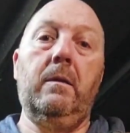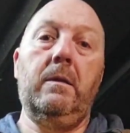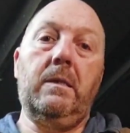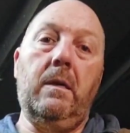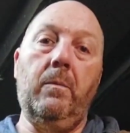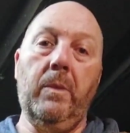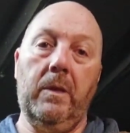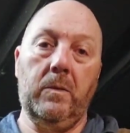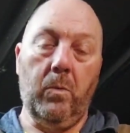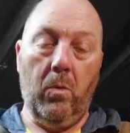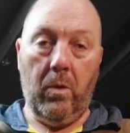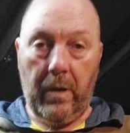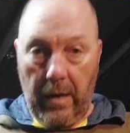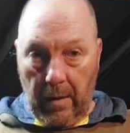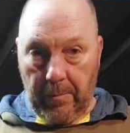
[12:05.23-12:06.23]
So it means
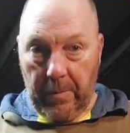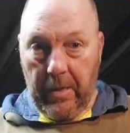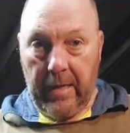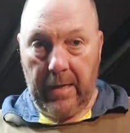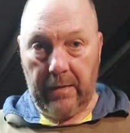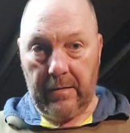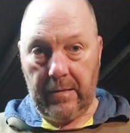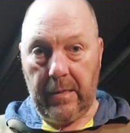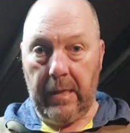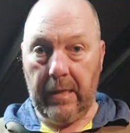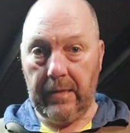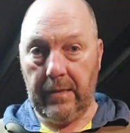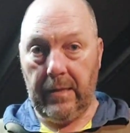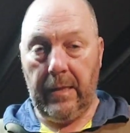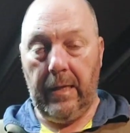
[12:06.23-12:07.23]
walking up and down
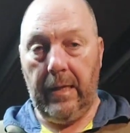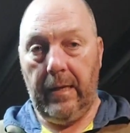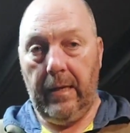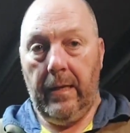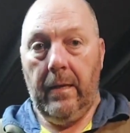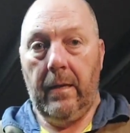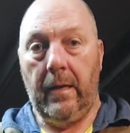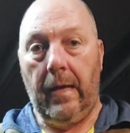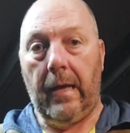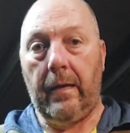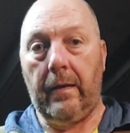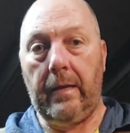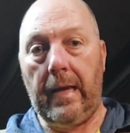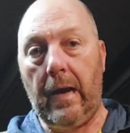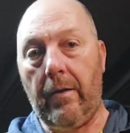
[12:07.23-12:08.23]
stairs to get in and out
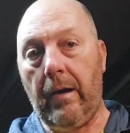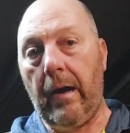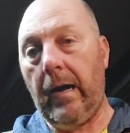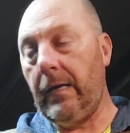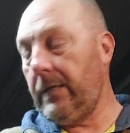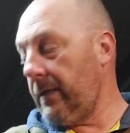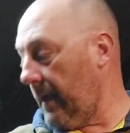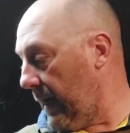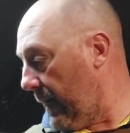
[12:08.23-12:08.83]
of the garage,